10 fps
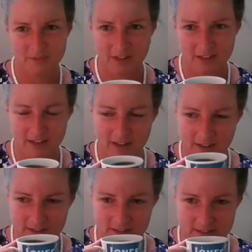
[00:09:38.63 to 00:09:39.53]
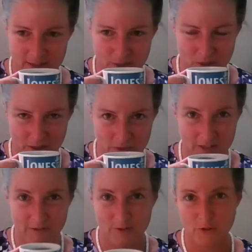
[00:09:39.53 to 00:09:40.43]
And,
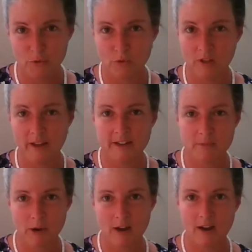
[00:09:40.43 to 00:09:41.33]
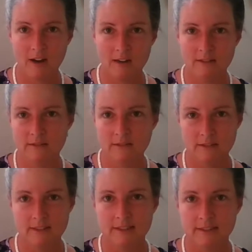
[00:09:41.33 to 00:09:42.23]
if you would like to buy
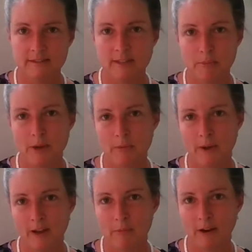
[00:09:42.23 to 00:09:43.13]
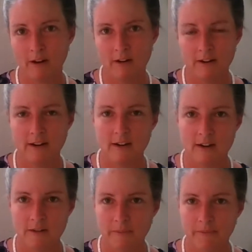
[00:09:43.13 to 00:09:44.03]
a paper bag bear,
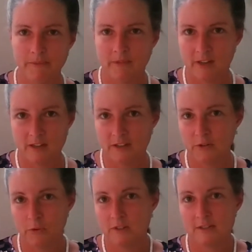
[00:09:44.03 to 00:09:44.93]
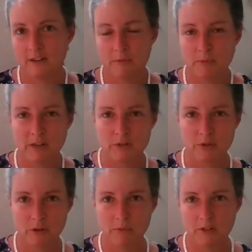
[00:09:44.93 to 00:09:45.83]
you don't want to sign up to
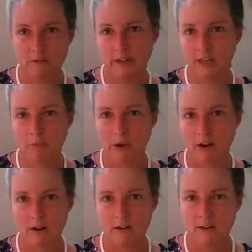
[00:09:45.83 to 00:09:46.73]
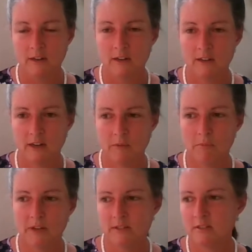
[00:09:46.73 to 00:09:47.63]
Patreon, but you'd like a bear,
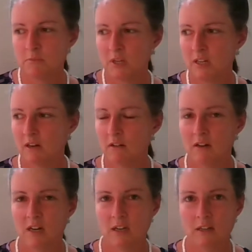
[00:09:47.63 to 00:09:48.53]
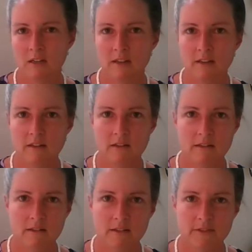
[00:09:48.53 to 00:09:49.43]
message me on
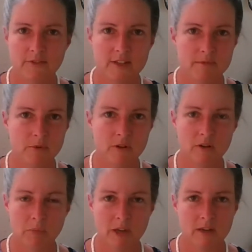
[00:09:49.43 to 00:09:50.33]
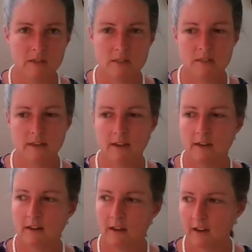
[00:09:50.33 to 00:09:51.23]
the Facebook page,
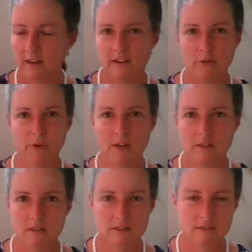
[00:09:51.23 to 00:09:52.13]
and I can arrange